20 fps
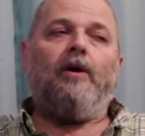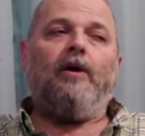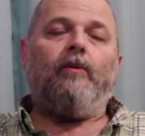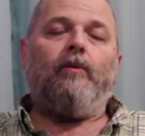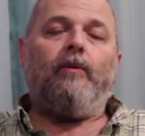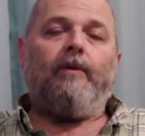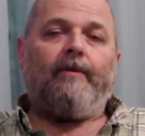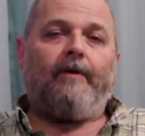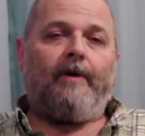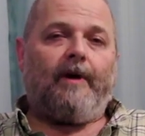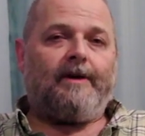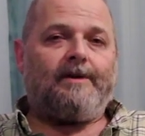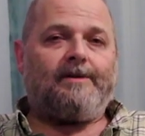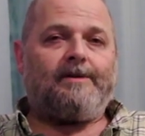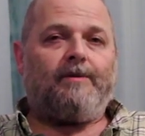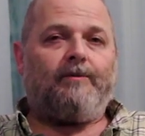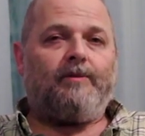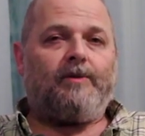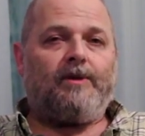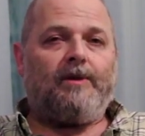We've got
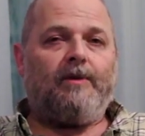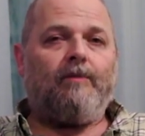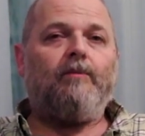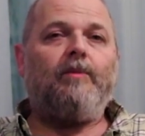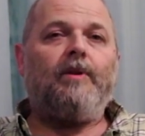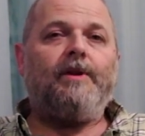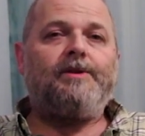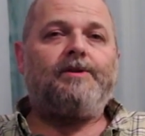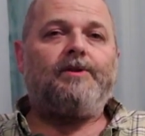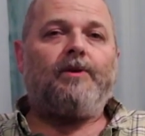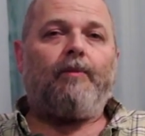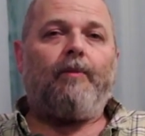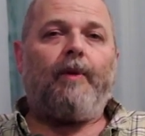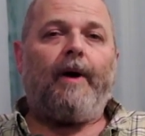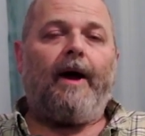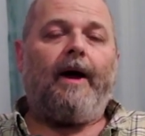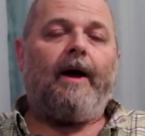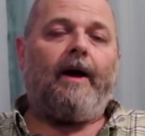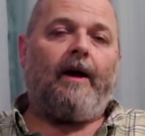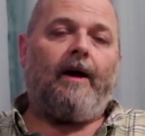some cheap blister
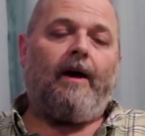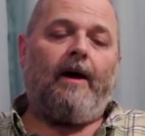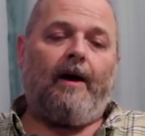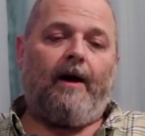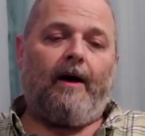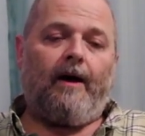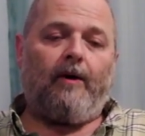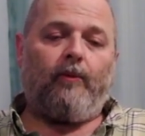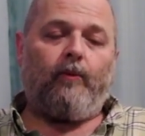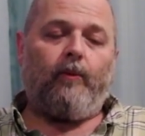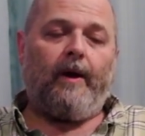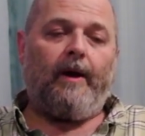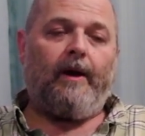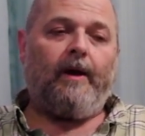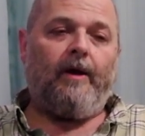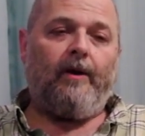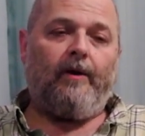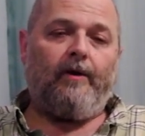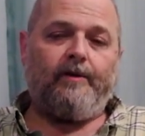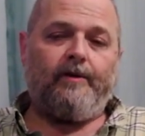pack
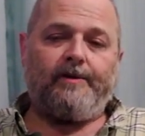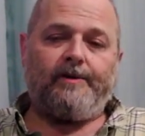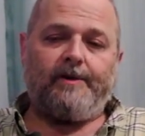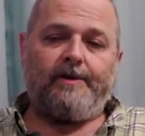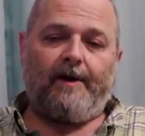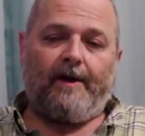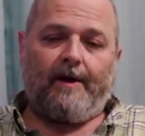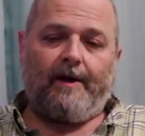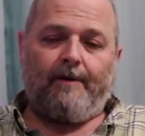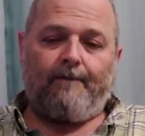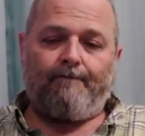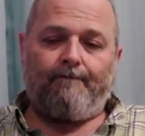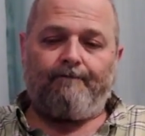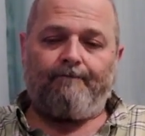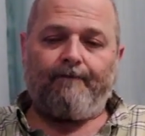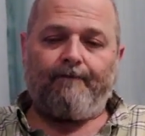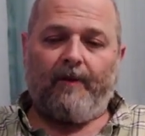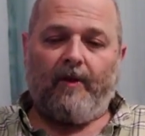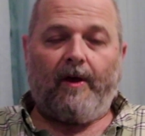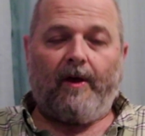radios,
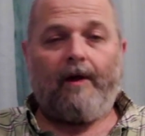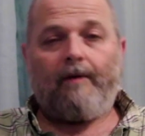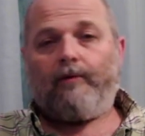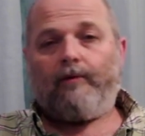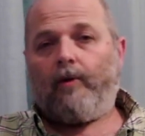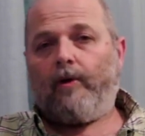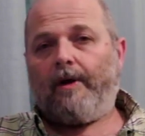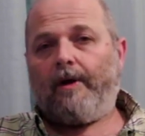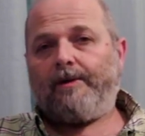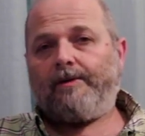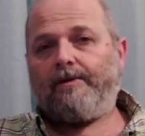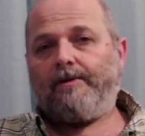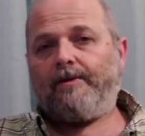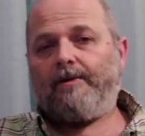the FRS.